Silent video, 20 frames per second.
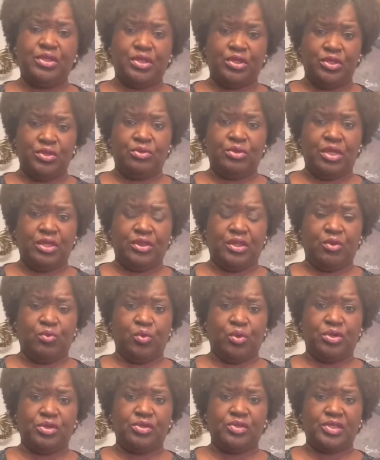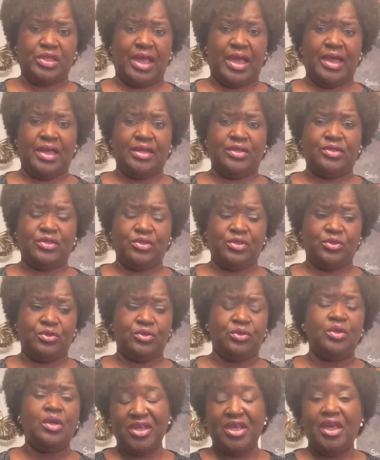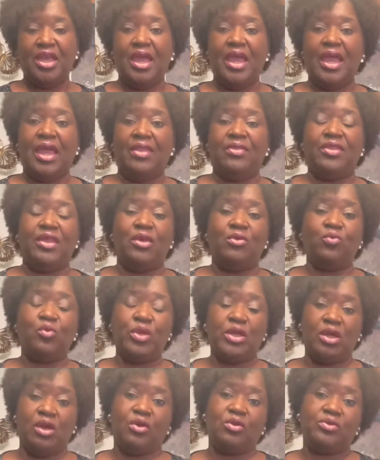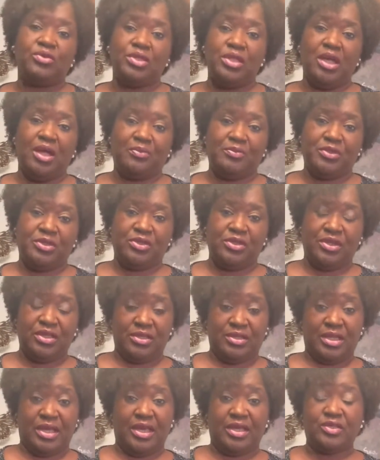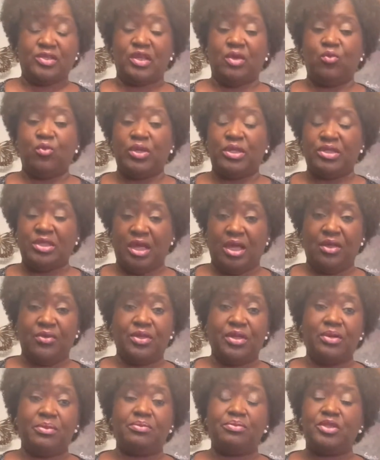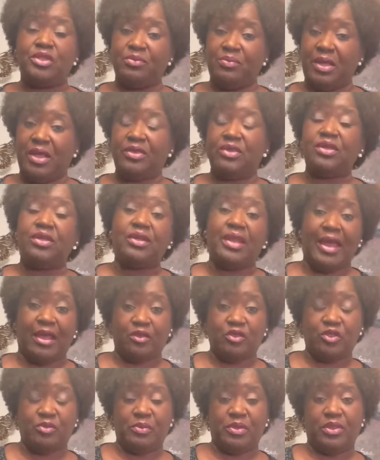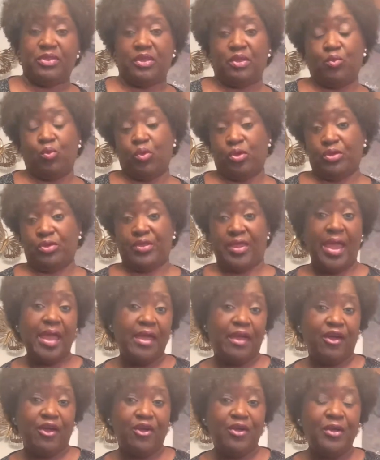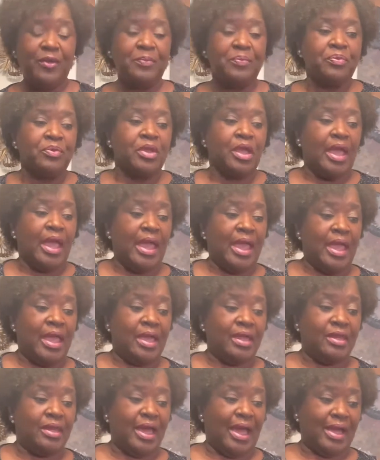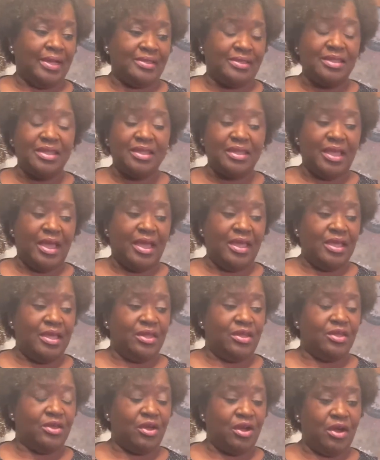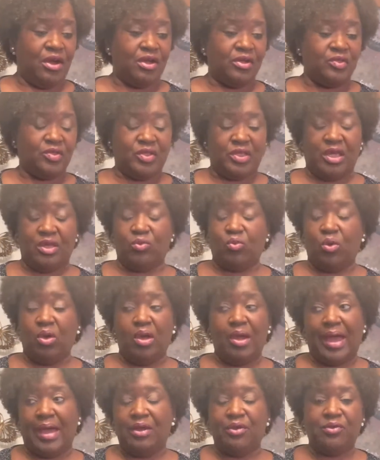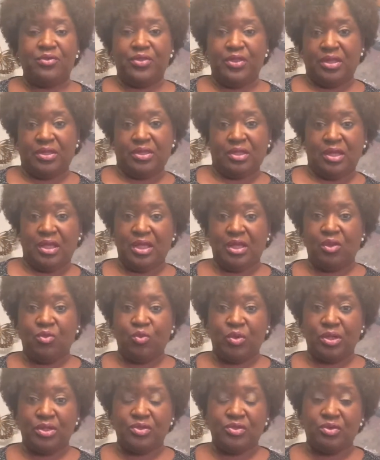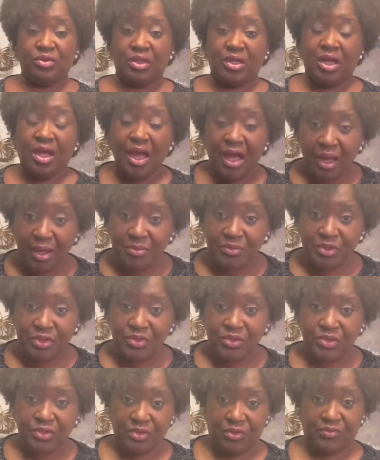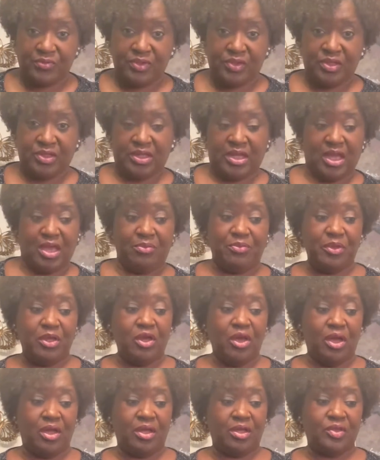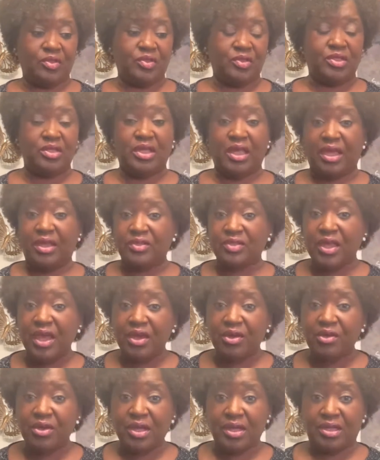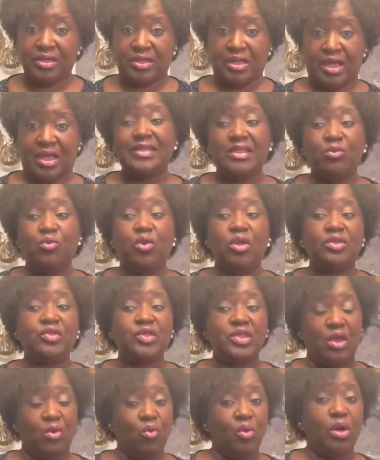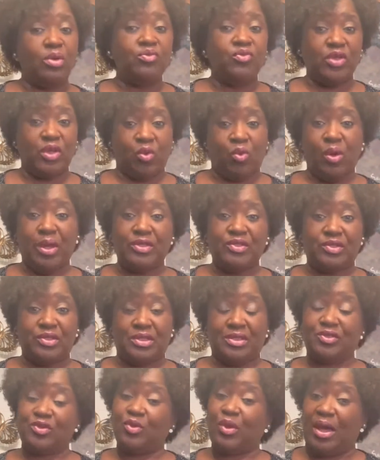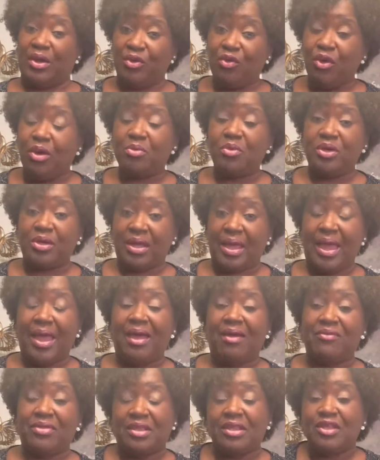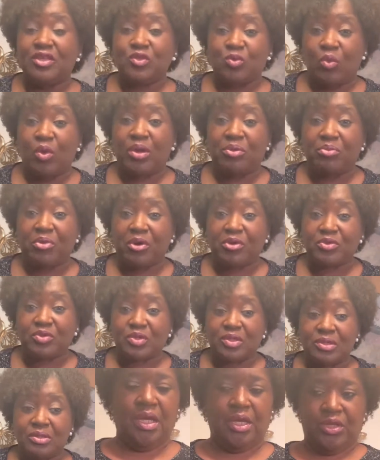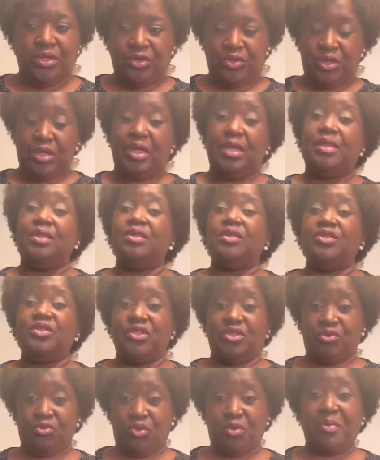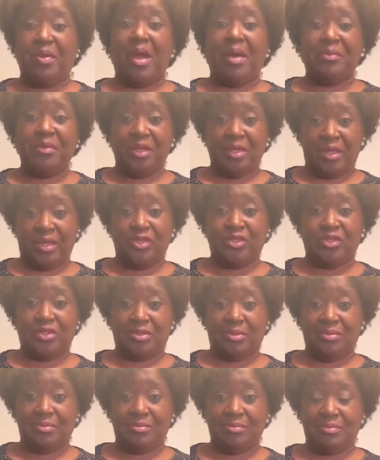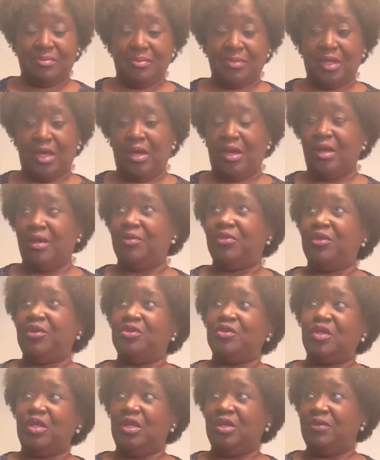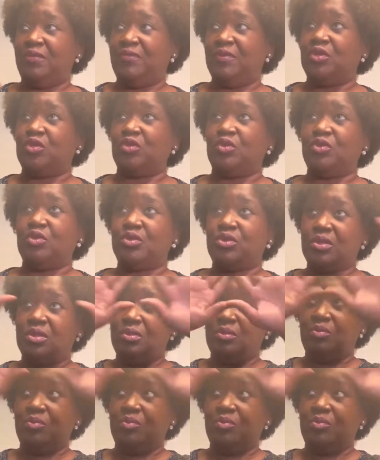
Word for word: unit that we're assigned to. And then we go up to the desk and we tell them to make the announcement that we're there. And I did that, and the guard said, Well, I don't think that anyone is going to come to service today because today is haircut day. I said, Well, someone requested it, so I know I'm going to have at least one person. You're in the general population, uh, there's individuals